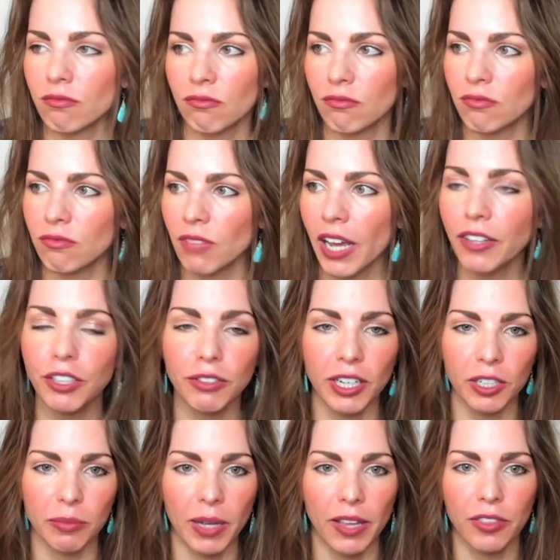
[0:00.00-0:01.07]
Highly
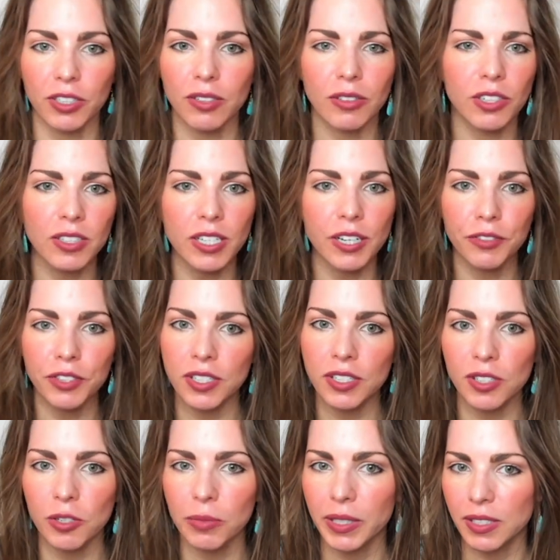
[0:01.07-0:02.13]
recommend. They're, they're a San
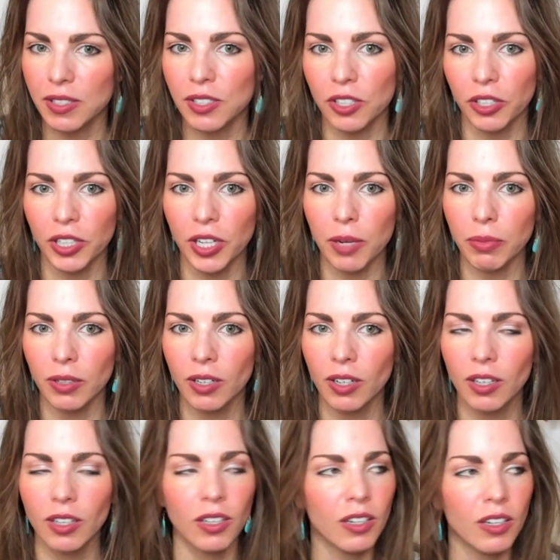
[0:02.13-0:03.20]
Francisco-based startup.
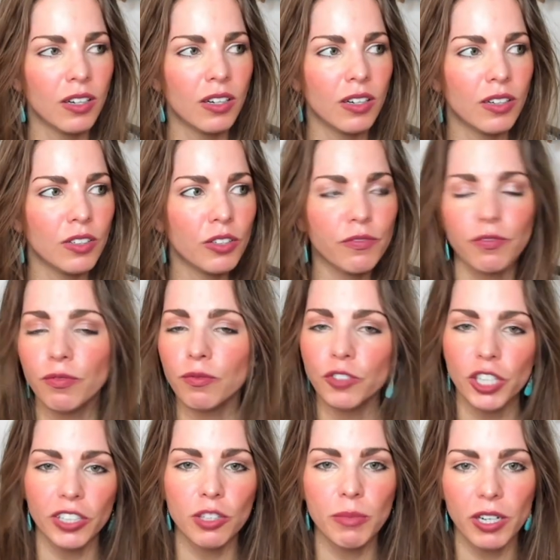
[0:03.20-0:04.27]

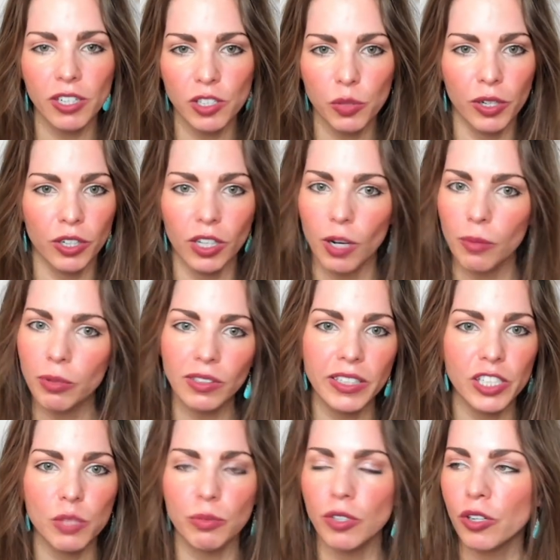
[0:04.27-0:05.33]
Check them out on Twitter. I'll put
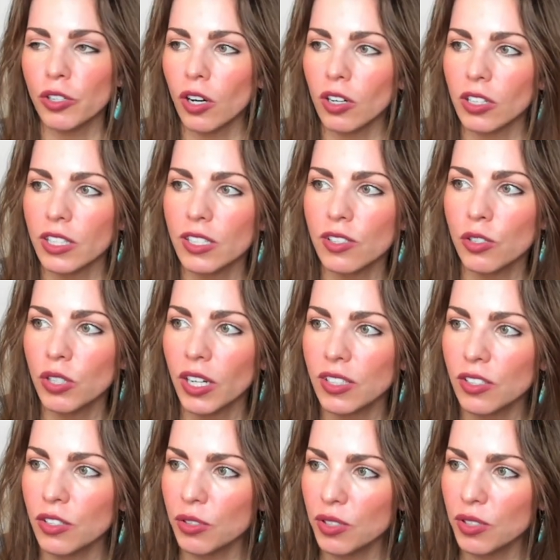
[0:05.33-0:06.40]
links below to all of this so you guys
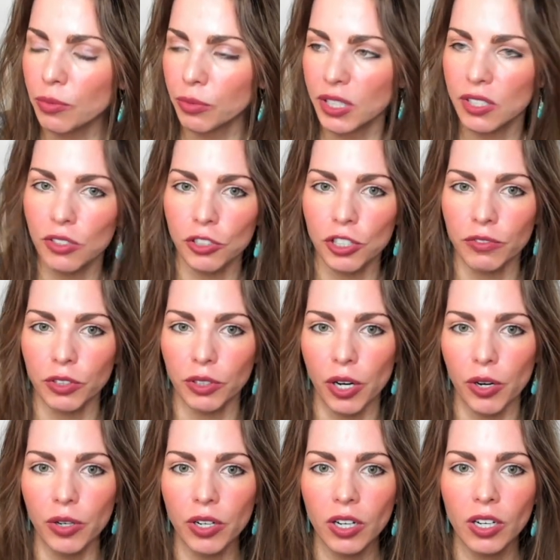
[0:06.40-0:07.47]
can do some research of your
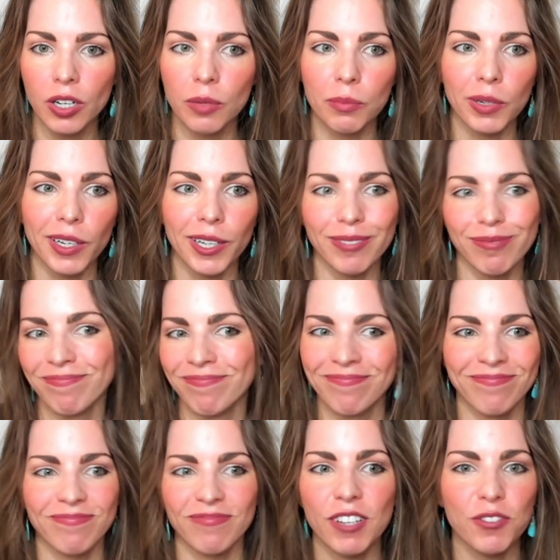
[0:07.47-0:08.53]
own. But
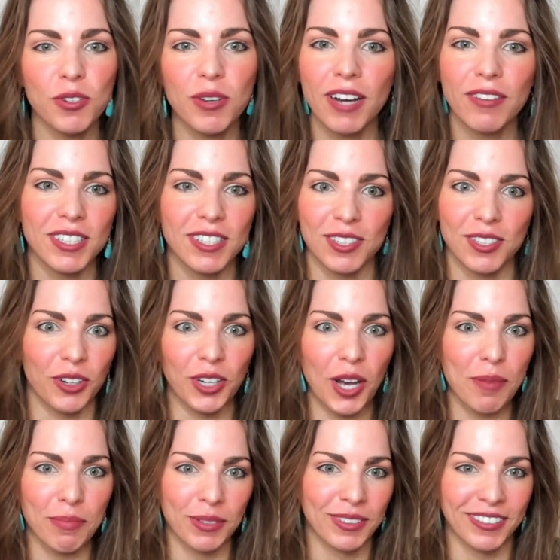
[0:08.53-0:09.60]
if you have a
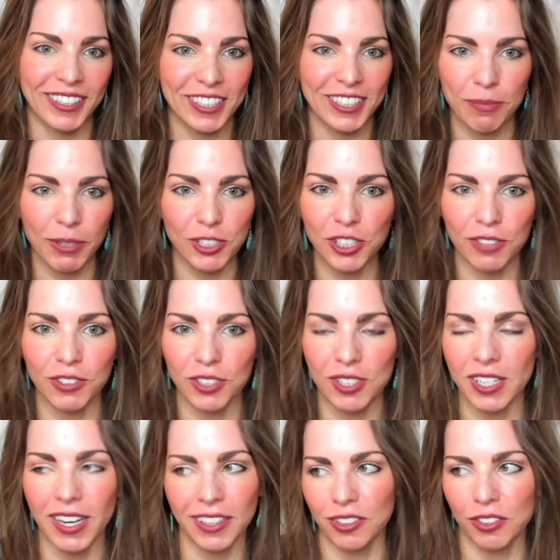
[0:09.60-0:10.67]
startup, like especially if you're in
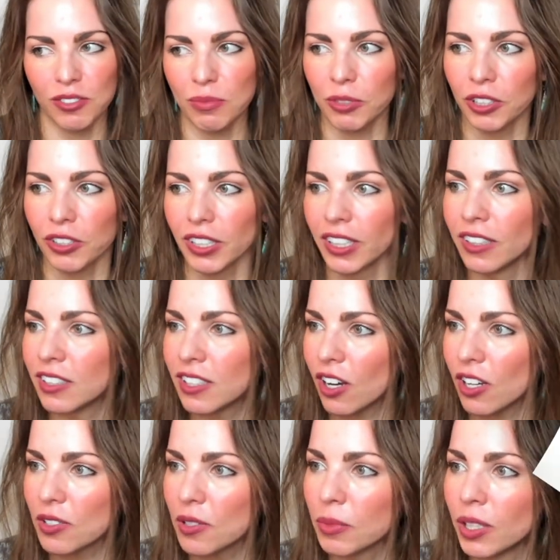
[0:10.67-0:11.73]
tech, use Mercury. It's
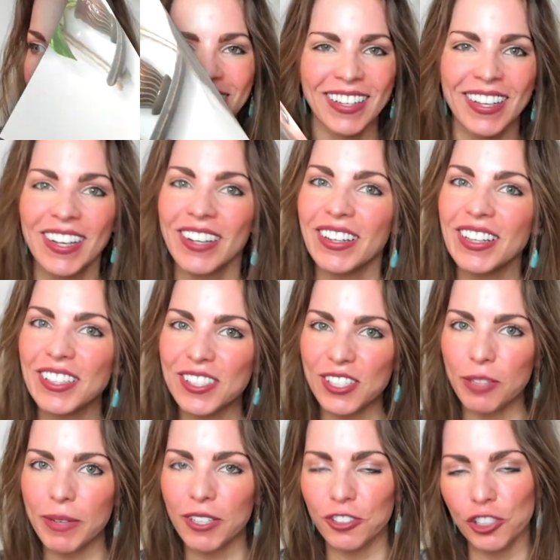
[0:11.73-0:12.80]
awesome. Okay, let's talk
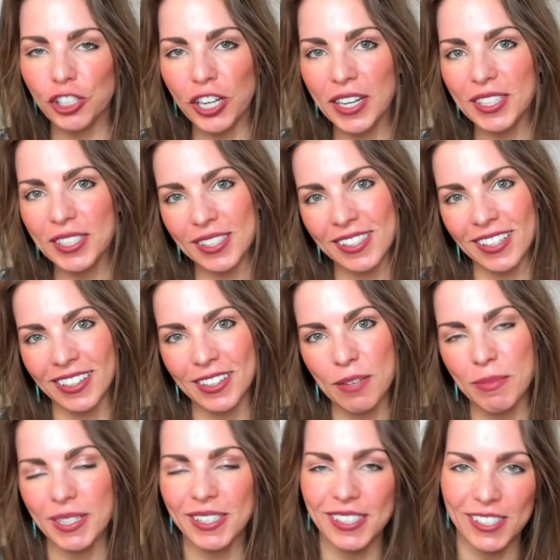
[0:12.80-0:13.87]
about Chase
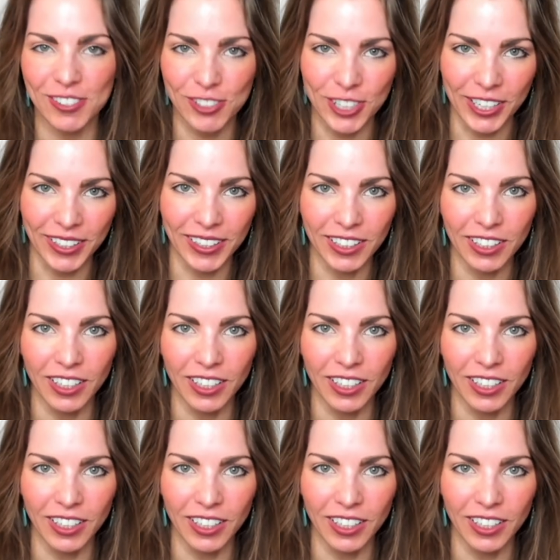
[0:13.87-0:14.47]
Business Checking.